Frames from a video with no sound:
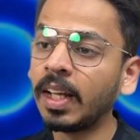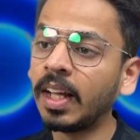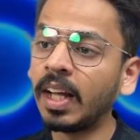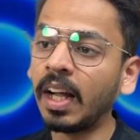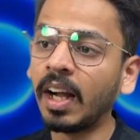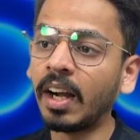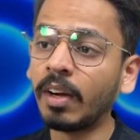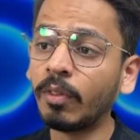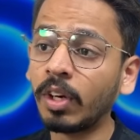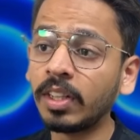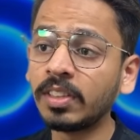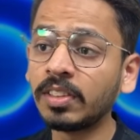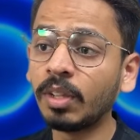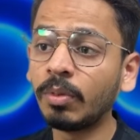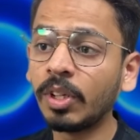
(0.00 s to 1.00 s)
And what
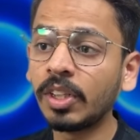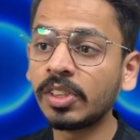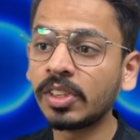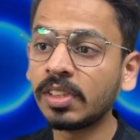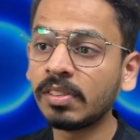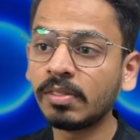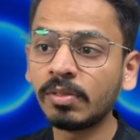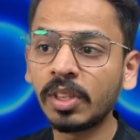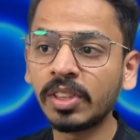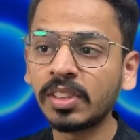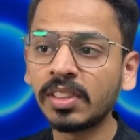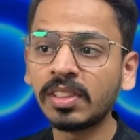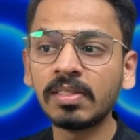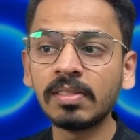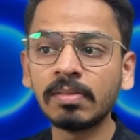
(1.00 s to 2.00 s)
is the version?
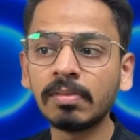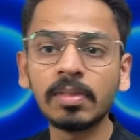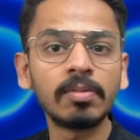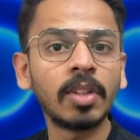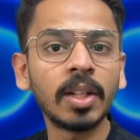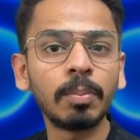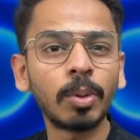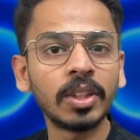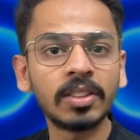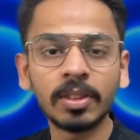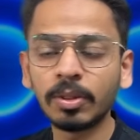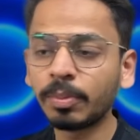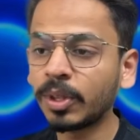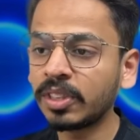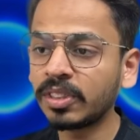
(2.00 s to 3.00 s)
Version
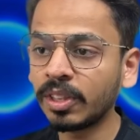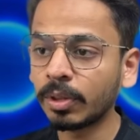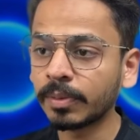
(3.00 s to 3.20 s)
1.0.0.